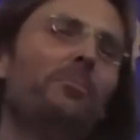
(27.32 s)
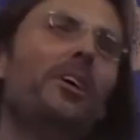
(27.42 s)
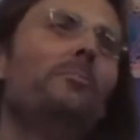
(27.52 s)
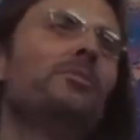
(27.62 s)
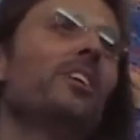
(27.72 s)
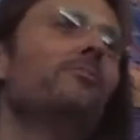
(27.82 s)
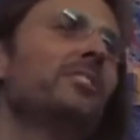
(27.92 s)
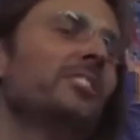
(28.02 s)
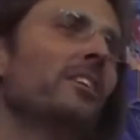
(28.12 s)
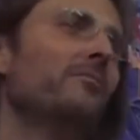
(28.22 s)
The purpose,
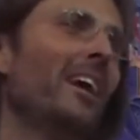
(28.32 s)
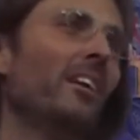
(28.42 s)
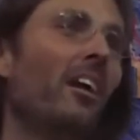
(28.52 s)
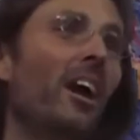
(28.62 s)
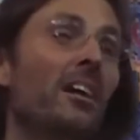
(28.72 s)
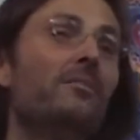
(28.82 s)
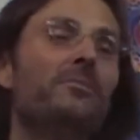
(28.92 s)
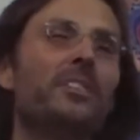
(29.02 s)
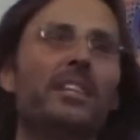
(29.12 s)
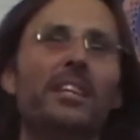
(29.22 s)
obviously, of our
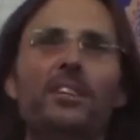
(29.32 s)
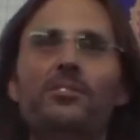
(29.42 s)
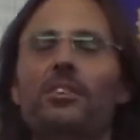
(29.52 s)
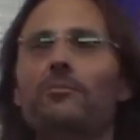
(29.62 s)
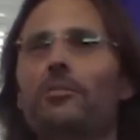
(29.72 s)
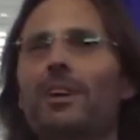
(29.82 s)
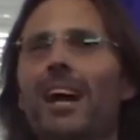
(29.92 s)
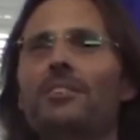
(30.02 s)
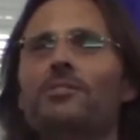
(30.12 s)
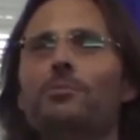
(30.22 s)
life is
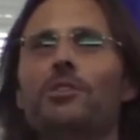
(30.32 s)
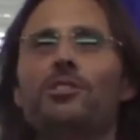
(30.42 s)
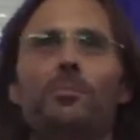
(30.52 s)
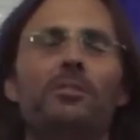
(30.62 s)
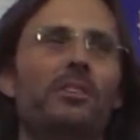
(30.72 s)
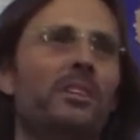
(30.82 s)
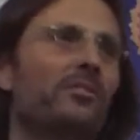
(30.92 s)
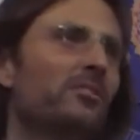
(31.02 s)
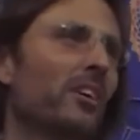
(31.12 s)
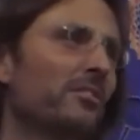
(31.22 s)
for us to
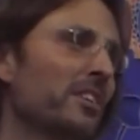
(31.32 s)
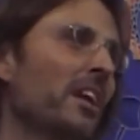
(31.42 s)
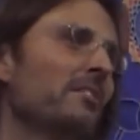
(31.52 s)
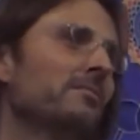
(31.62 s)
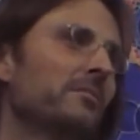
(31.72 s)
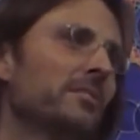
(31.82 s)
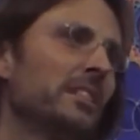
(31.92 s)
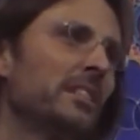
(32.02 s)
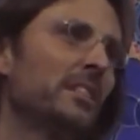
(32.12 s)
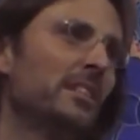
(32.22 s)
experience God's love.
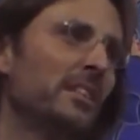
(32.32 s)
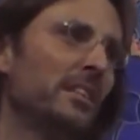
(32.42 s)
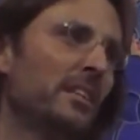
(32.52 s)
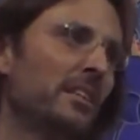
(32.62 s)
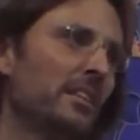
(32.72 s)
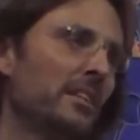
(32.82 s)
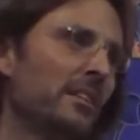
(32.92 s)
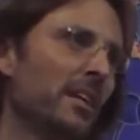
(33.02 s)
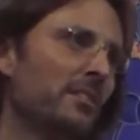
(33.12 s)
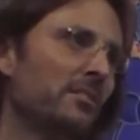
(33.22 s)

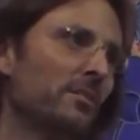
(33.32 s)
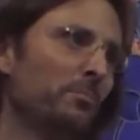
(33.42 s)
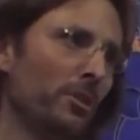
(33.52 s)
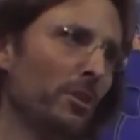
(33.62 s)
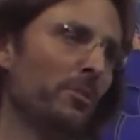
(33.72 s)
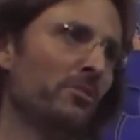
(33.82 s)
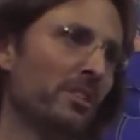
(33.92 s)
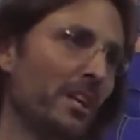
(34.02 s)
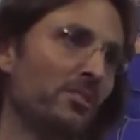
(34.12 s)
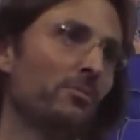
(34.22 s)
That's the
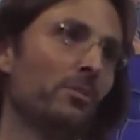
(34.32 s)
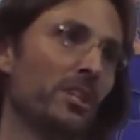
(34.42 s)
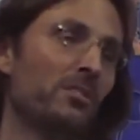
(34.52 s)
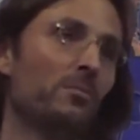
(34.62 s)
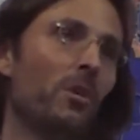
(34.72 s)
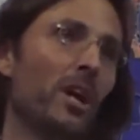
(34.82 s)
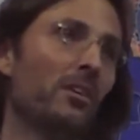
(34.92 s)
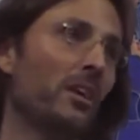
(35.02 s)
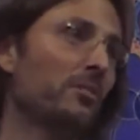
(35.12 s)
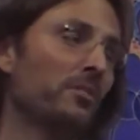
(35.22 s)
purpose, that's the reason
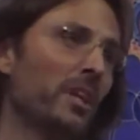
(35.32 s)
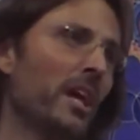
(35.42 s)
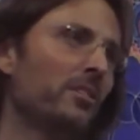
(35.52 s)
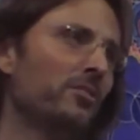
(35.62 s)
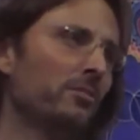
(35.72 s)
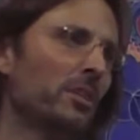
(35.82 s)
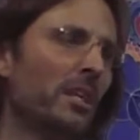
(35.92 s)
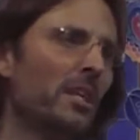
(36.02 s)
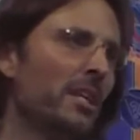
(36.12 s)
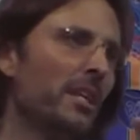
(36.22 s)
why God created you.
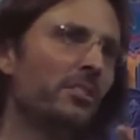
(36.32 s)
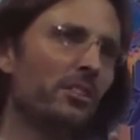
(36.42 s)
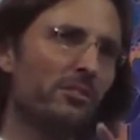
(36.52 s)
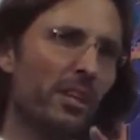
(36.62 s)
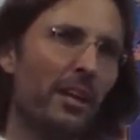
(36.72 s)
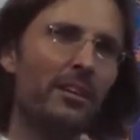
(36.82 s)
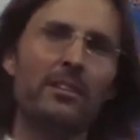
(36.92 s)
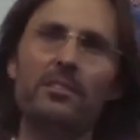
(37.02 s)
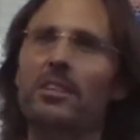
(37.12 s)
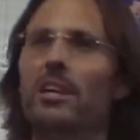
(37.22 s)
It's
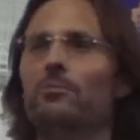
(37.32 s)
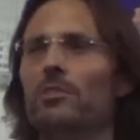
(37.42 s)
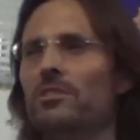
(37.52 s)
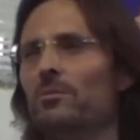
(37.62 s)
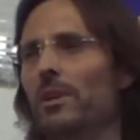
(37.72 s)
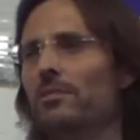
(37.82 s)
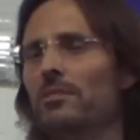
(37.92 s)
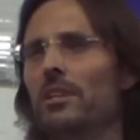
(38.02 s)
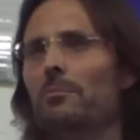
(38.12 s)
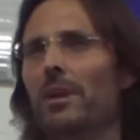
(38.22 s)
exactly the same reason when
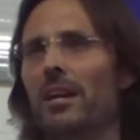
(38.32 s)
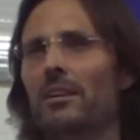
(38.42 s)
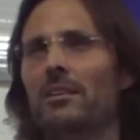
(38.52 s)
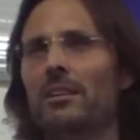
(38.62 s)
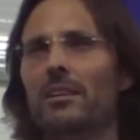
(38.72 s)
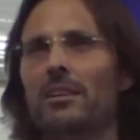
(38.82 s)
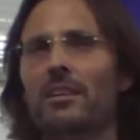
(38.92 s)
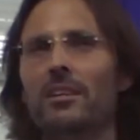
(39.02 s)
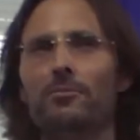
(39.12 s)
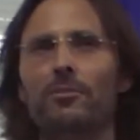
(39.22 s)
you think about it,
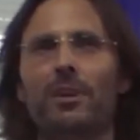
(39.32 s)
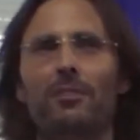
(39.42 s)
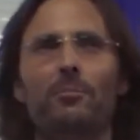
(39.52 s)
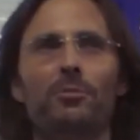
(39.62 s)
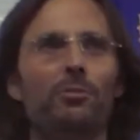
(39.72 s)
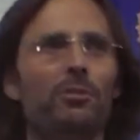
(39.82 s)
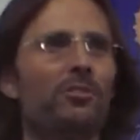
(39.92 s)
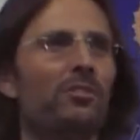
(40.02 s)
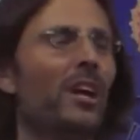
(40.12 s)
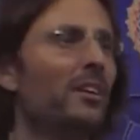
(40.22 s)
if you have a
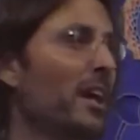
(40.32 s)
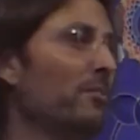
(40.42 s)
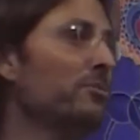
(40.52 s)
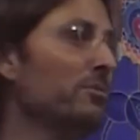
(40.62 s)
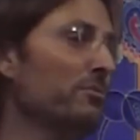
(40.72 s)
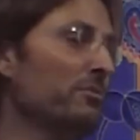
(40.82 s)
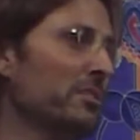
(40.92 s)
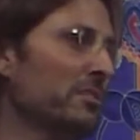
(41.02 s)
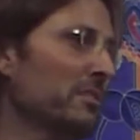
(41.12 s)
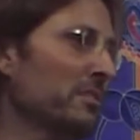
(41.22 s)
pure desire to have
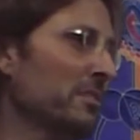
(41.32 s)
children.